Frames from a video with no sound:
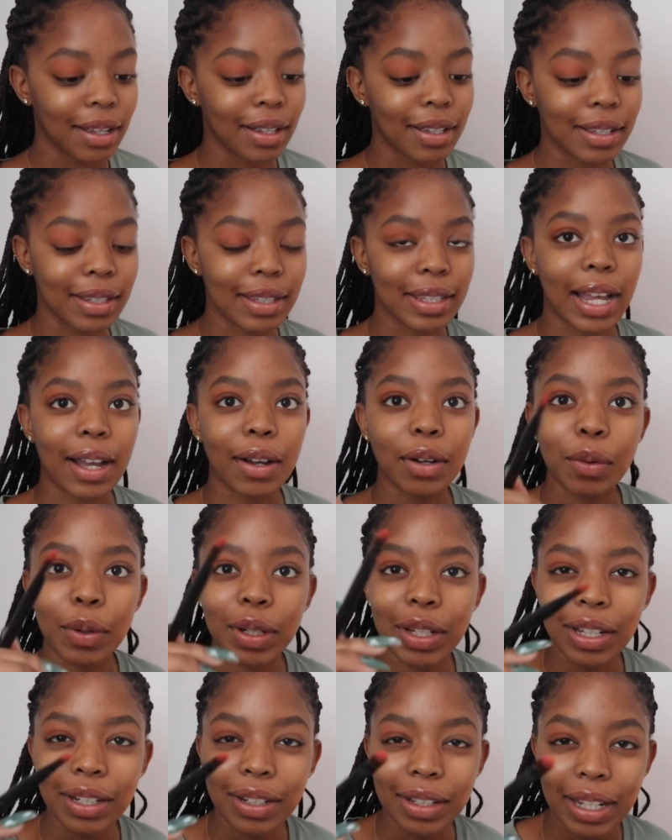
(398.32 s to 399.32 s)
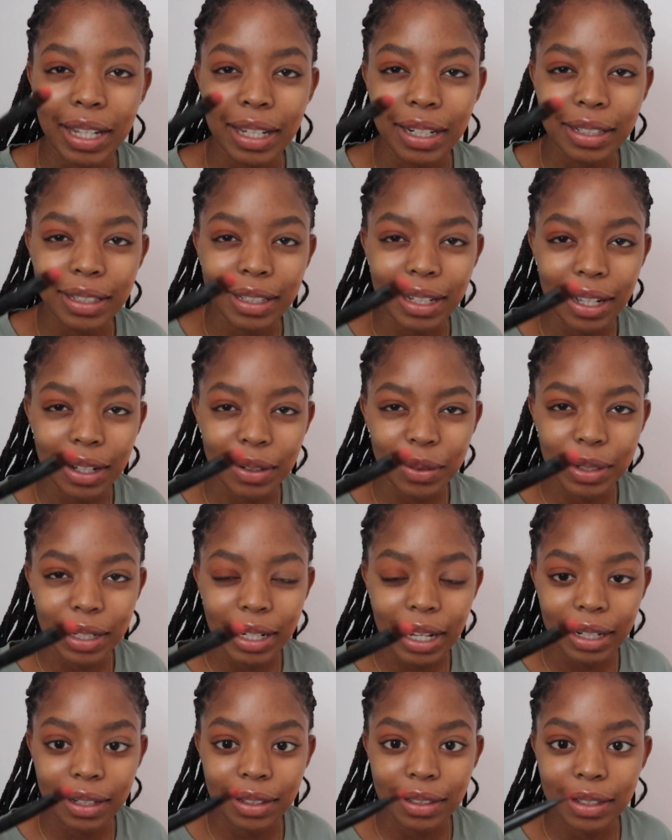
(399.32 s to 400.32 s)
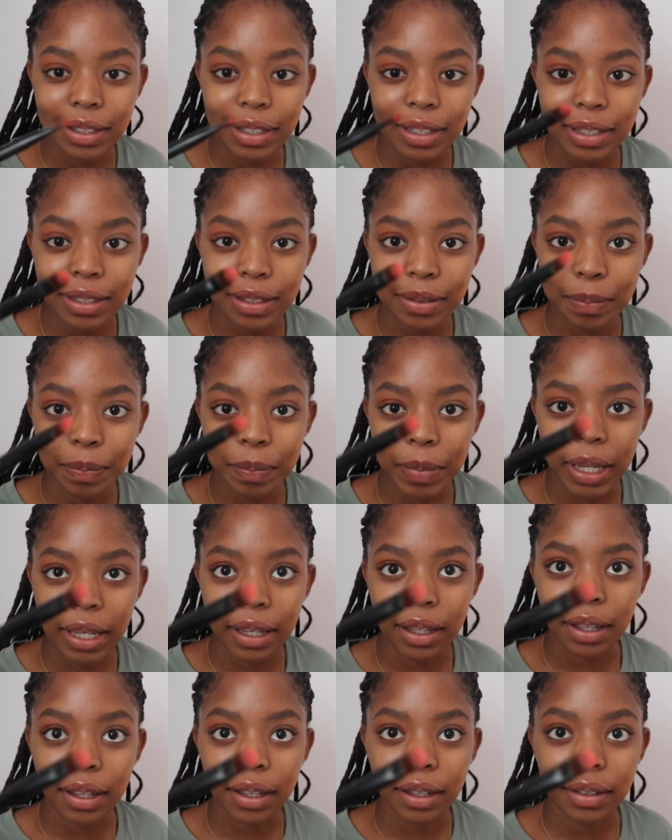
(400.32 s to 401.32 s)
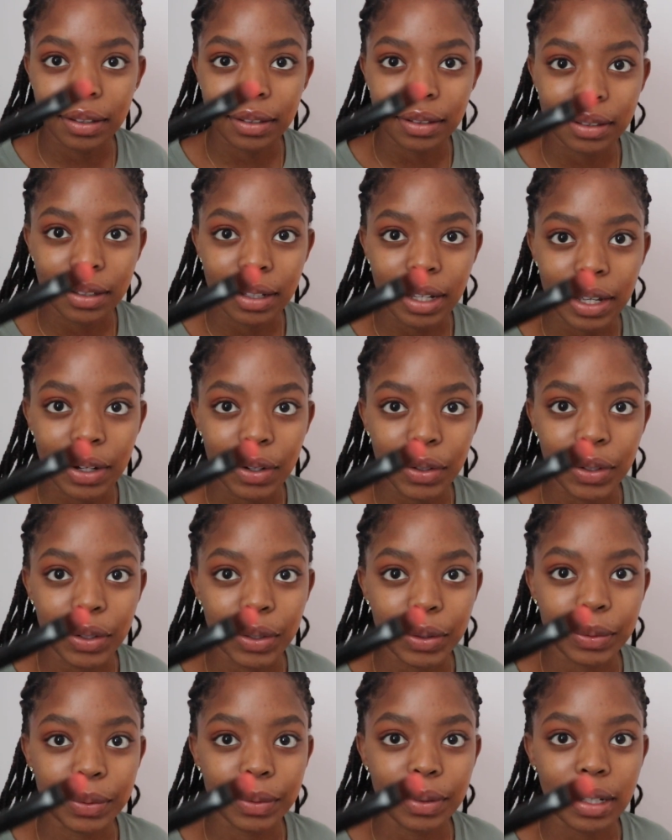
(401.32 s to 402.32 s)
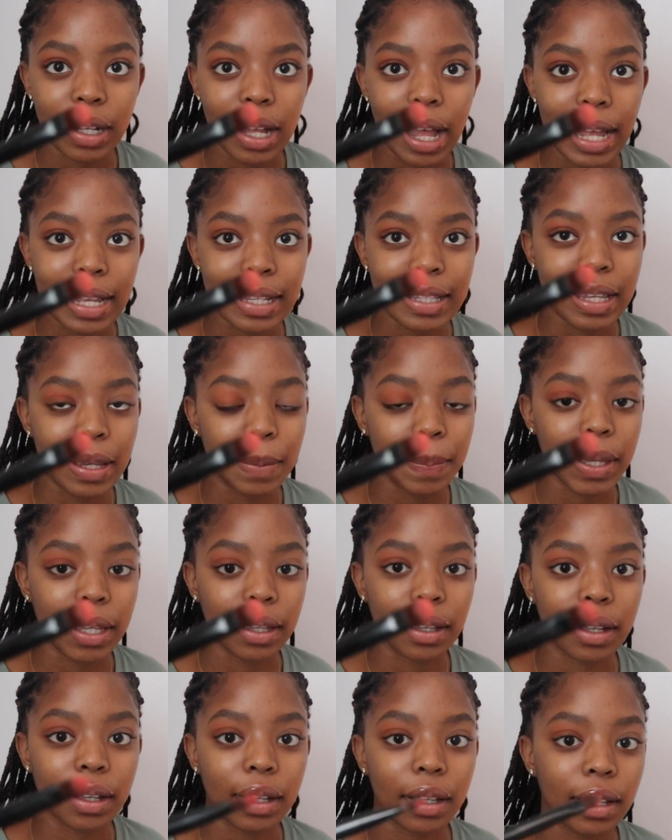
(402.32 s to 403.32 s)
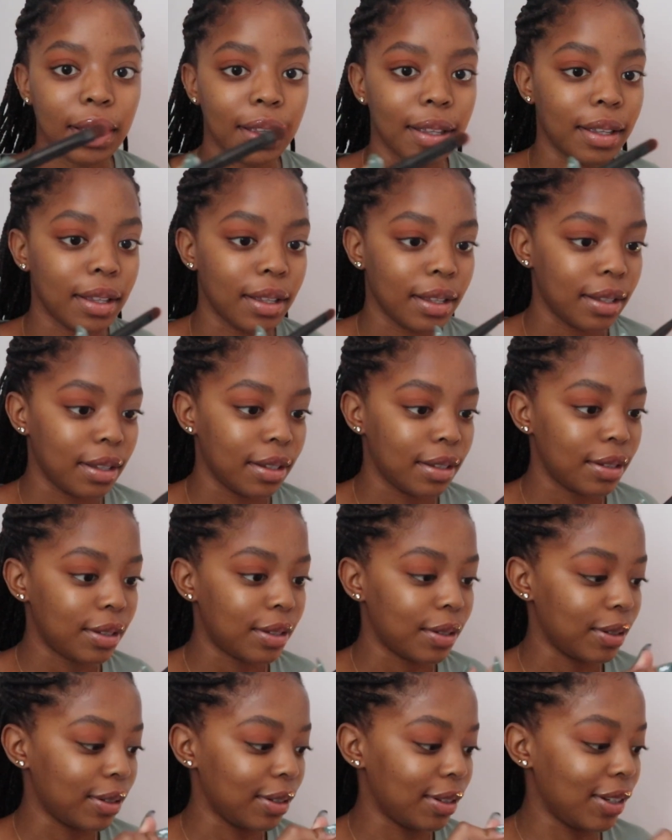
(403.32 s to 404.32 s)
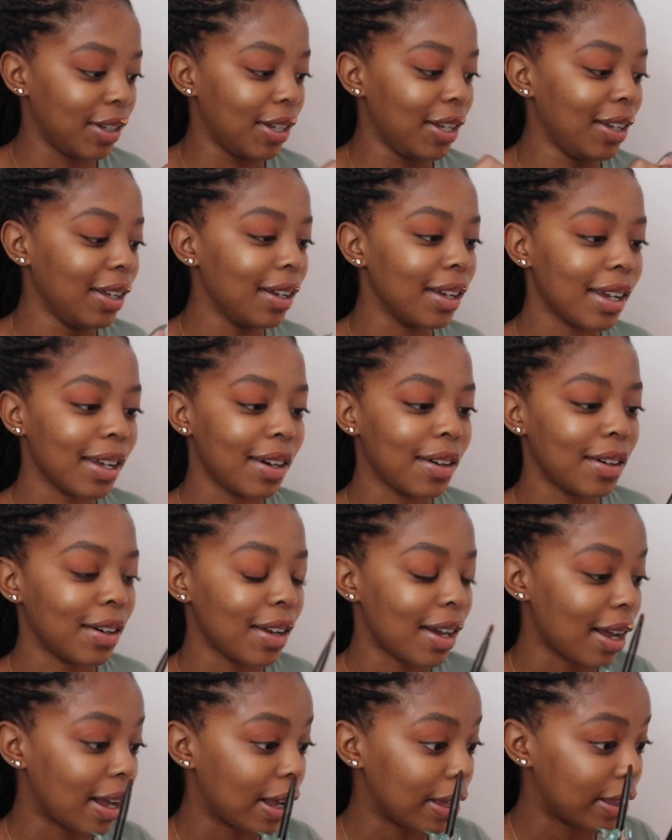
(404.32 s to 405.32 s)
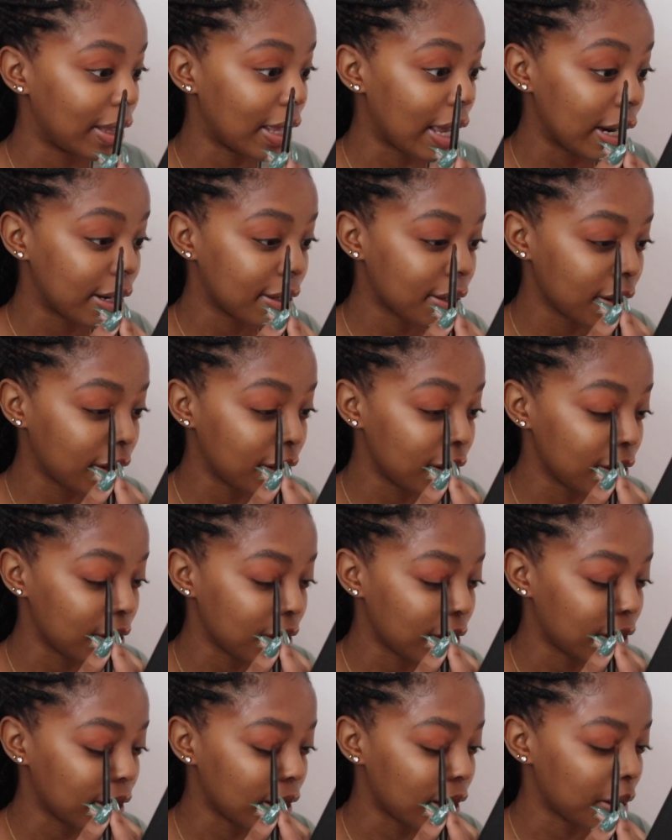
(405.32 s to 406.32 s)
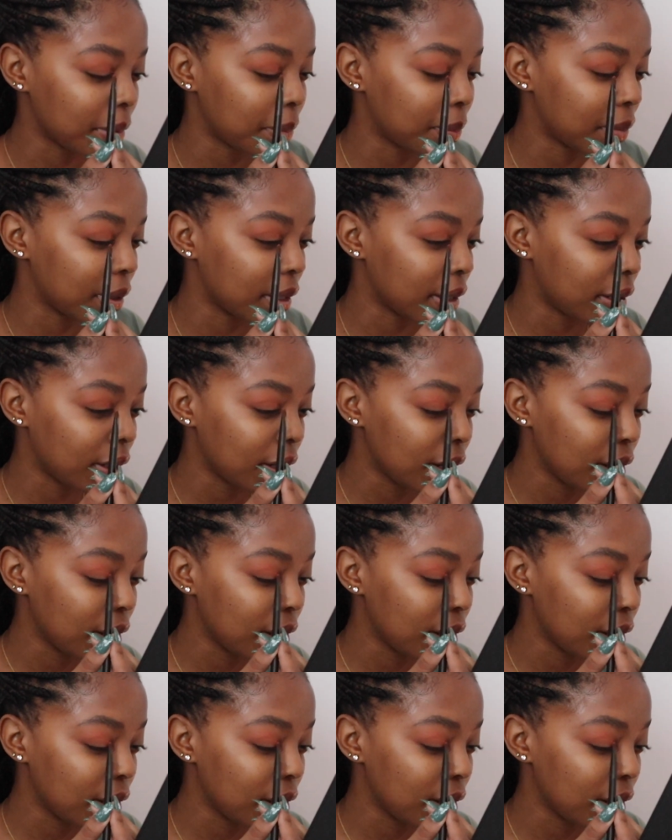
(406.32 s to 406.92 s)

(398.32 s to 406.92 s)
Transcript: Cause now when you look at it now, it kind of looks pink. I don't know, I see pink. So I don't know how that's gonna turn out, but